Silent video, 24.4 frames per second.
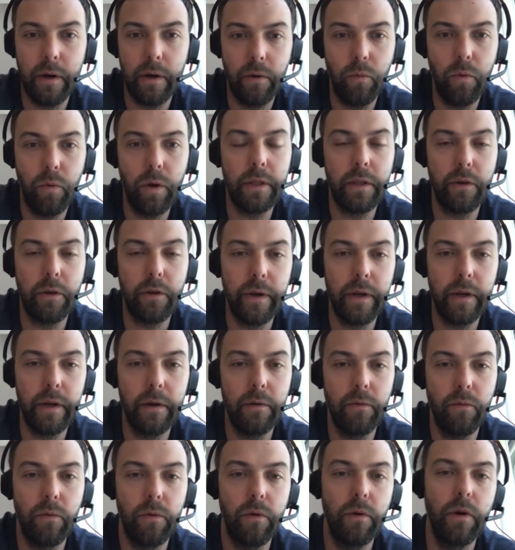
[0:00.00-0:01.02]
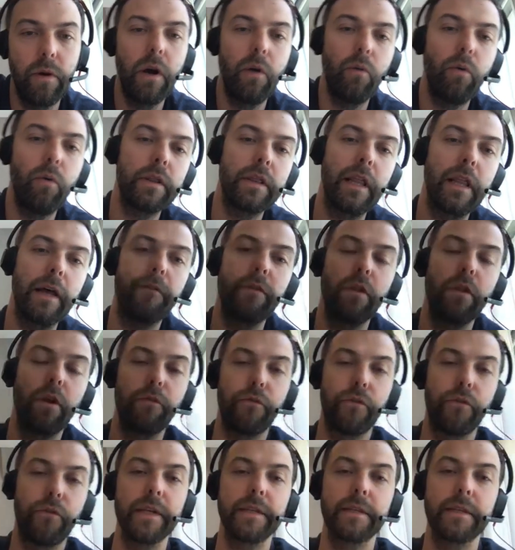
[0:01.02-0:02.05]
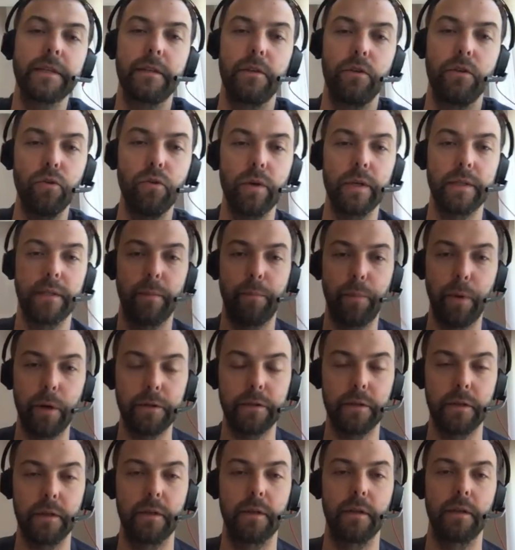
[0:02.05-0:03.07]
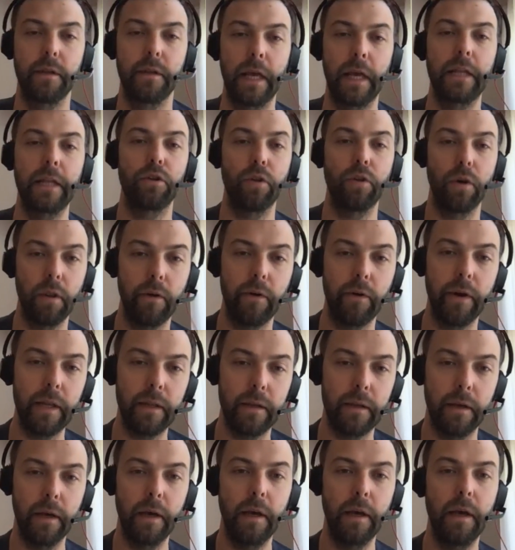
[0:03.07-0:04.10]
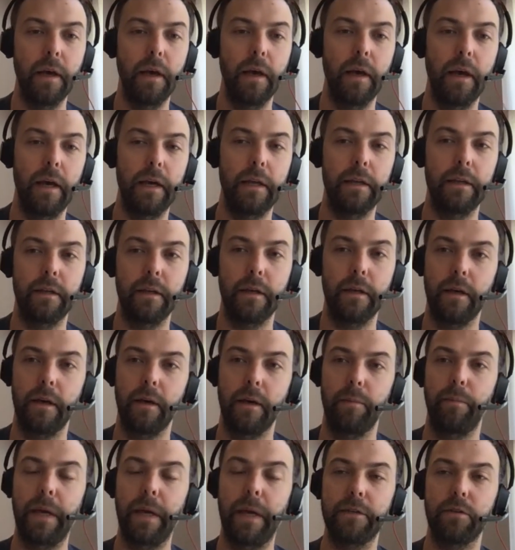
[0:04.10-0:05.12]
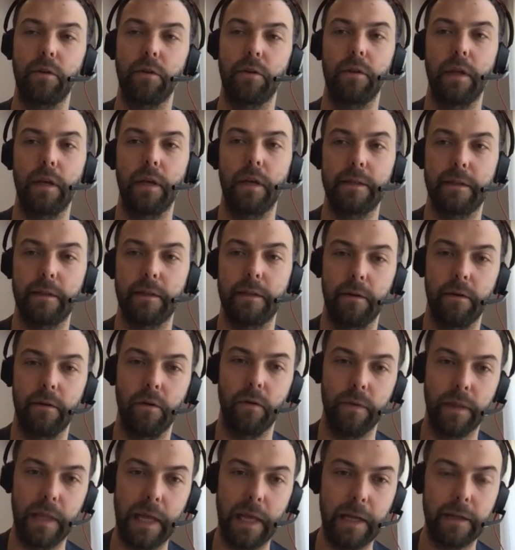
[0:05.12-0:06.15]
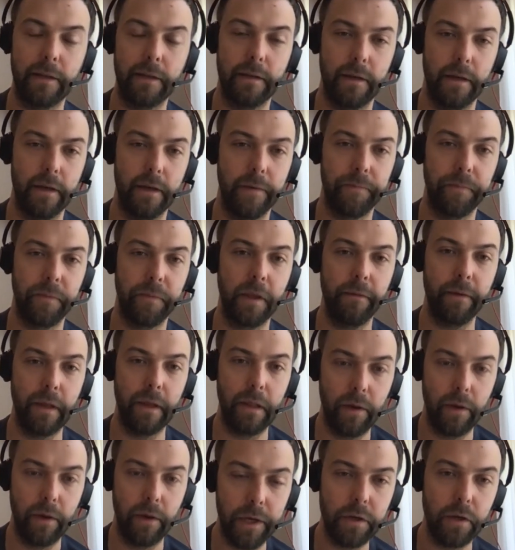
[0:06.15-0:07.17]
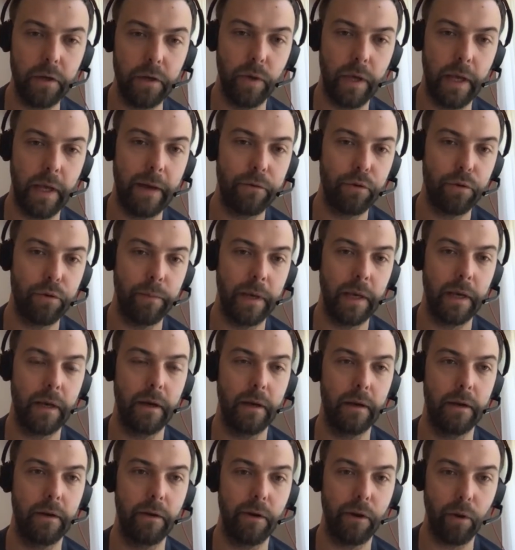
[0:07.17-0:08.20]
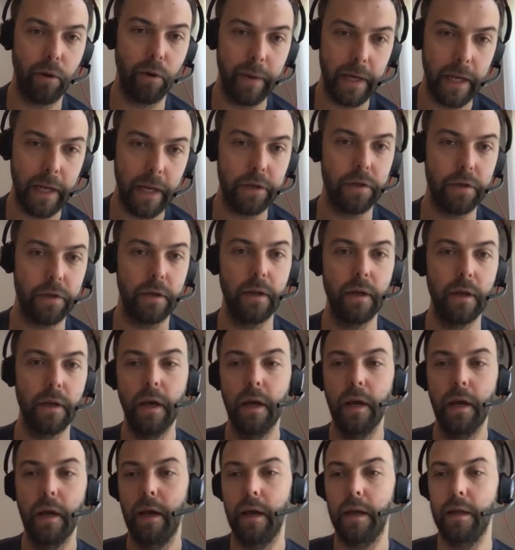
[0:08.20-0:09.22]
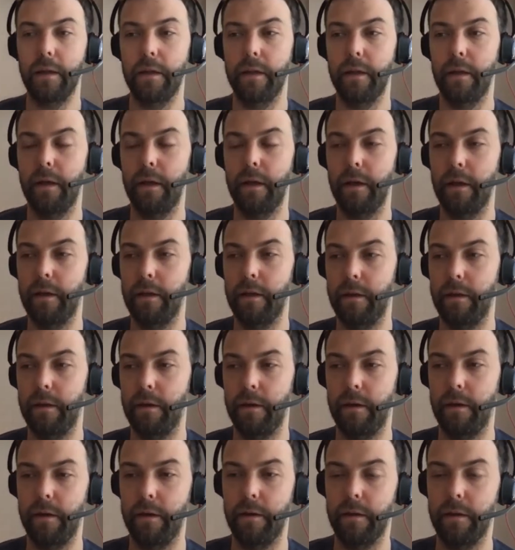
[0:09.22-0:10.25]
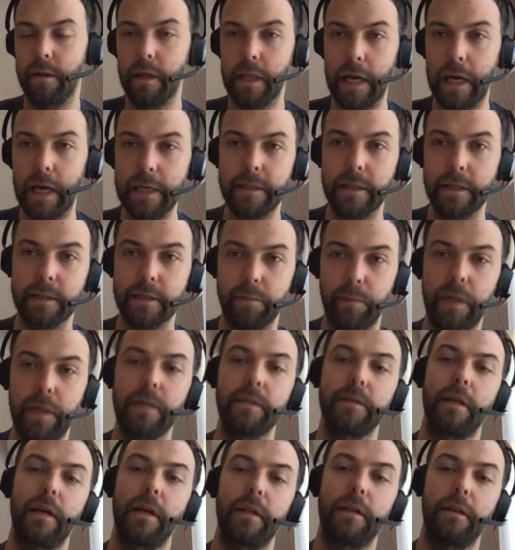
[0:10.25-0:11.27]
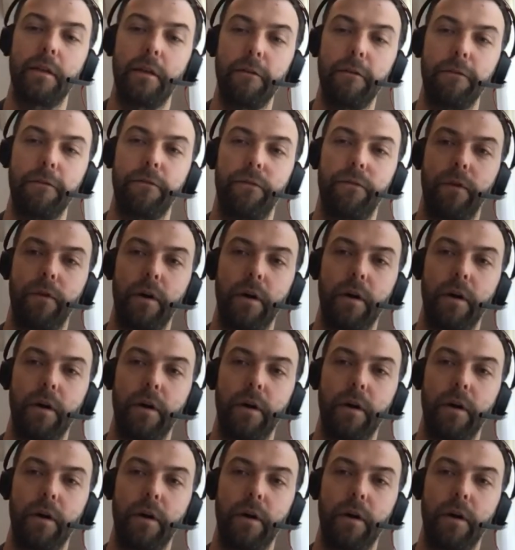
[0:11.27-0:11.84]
what level of risks you as a person can tolerate, and based on that evaluation, we have to make a recommendation. And the license means that if